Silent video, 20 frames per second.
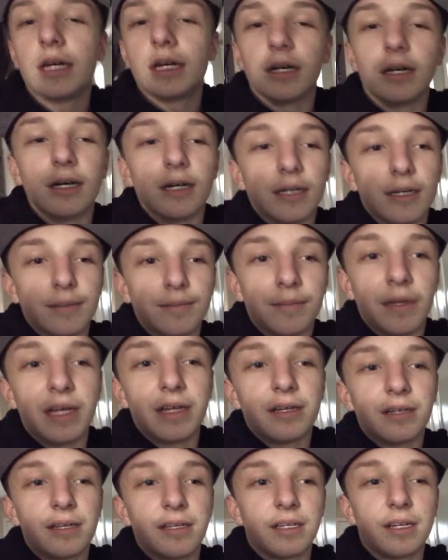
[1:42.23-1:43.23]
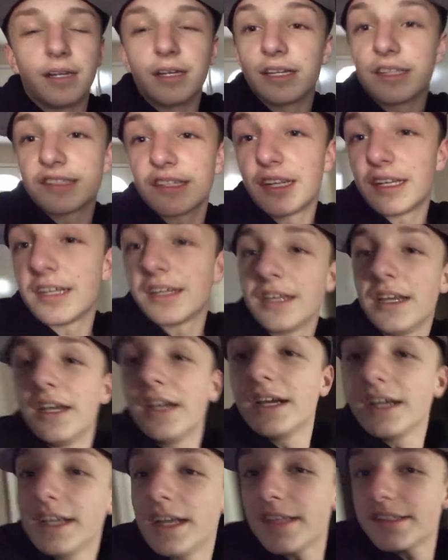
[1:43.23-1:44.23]
Um, you know, he's gonna,
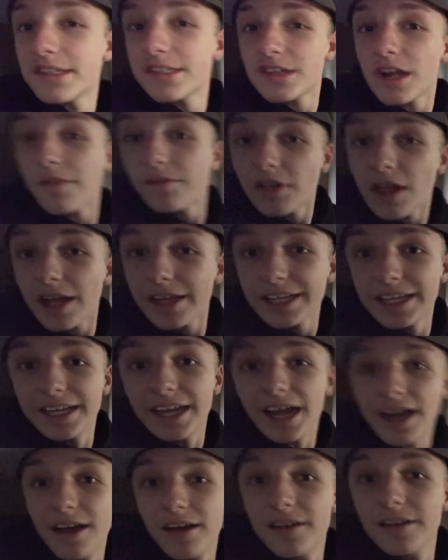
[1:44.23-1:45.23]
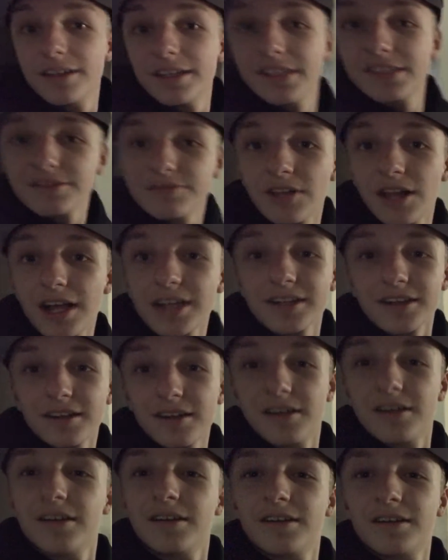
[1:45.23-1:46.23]
he's gonna start vlogging now. He's a
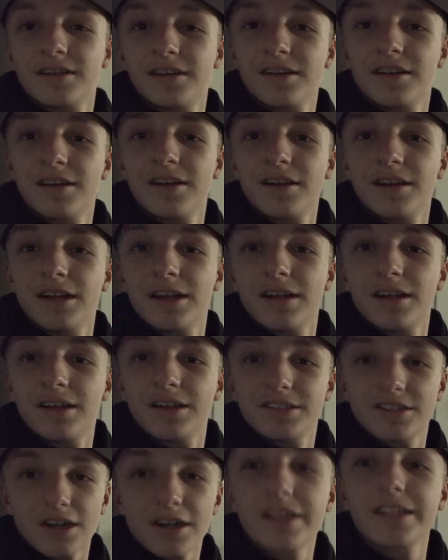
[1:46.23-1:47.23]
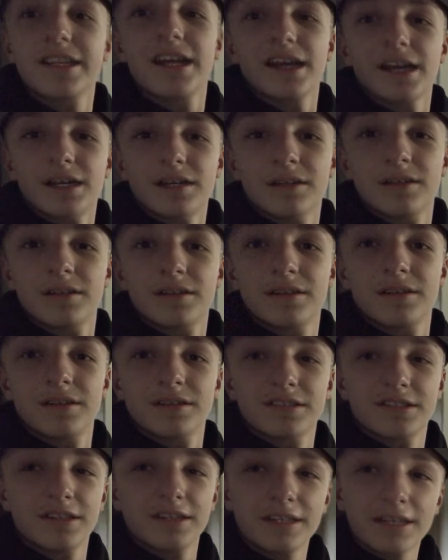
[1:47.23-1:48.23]
vlogger, starting now.
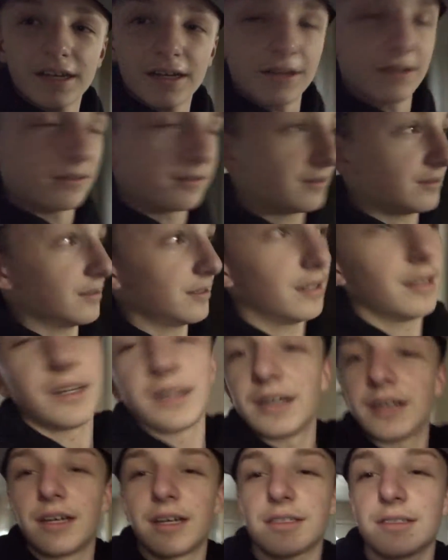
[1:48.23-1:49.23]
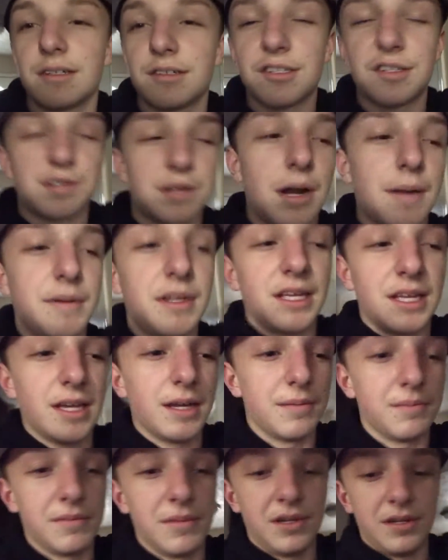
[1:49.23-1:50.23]
So there you go. Go subscribe to
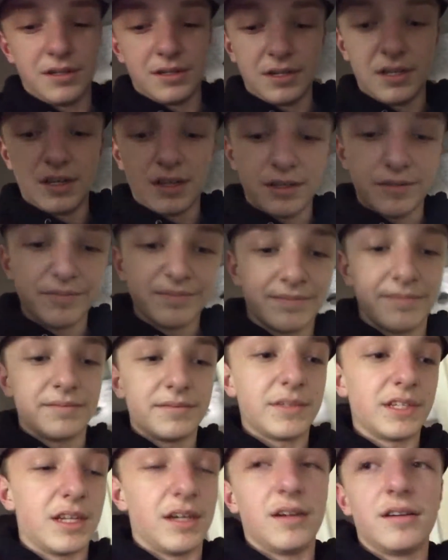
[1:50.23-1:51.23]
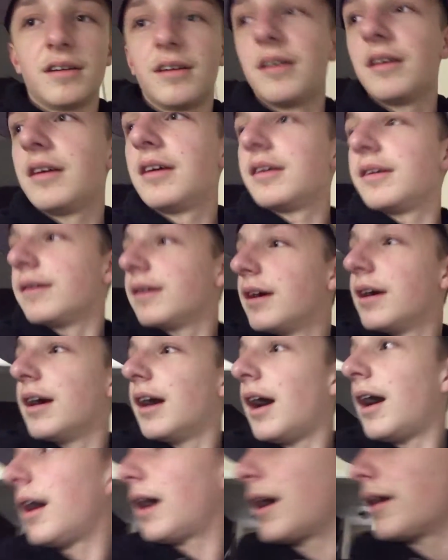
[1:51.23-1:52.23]
him. You know,
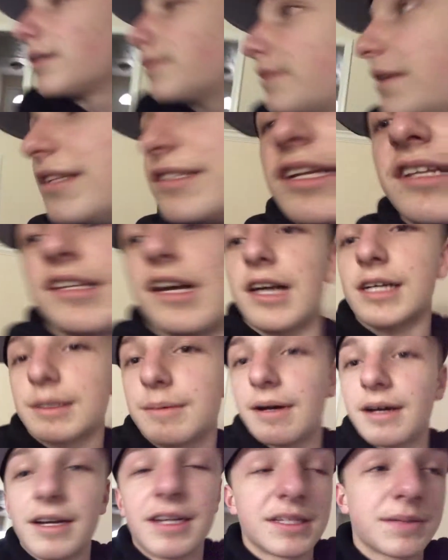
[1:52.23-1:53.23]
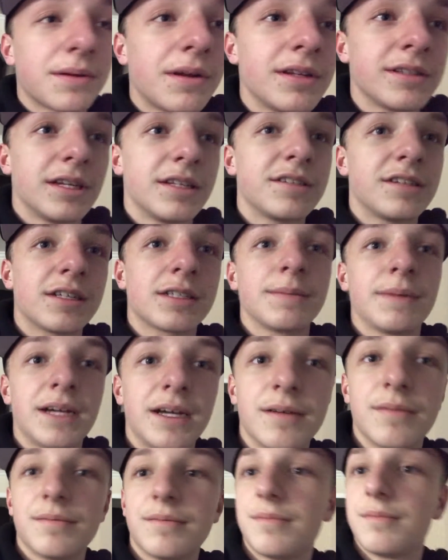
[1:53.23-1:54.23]
I, I don't know what he's gonna talk about. He's probably gonna talk
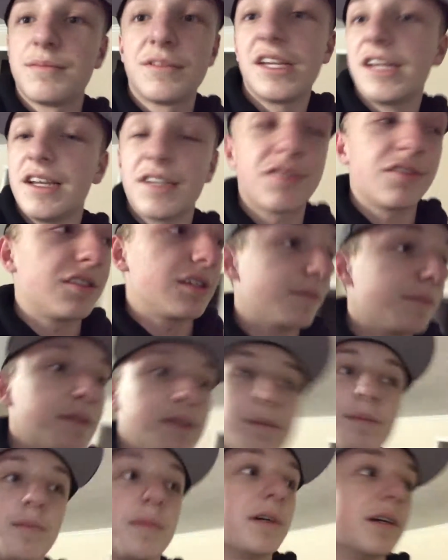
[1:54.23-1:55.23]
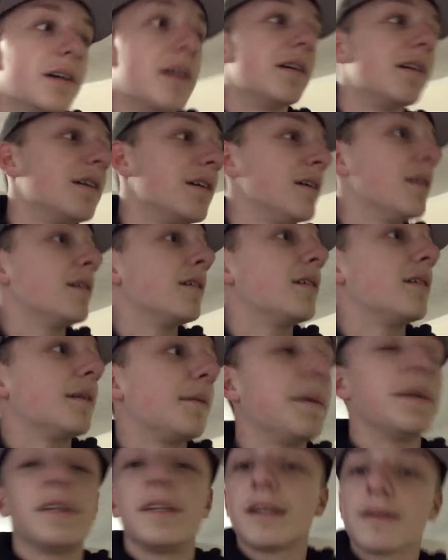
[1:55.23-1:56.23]
about sex or something, but
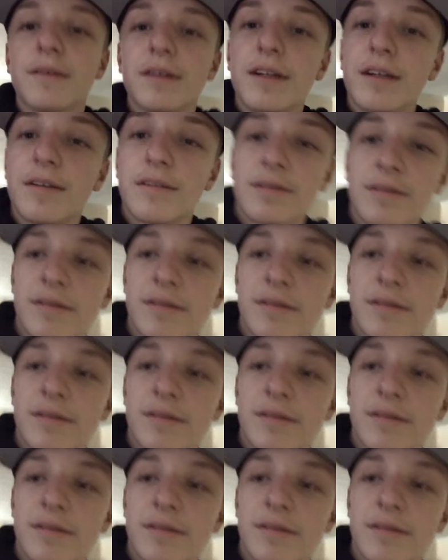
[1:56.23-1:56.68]
I mean, you never know.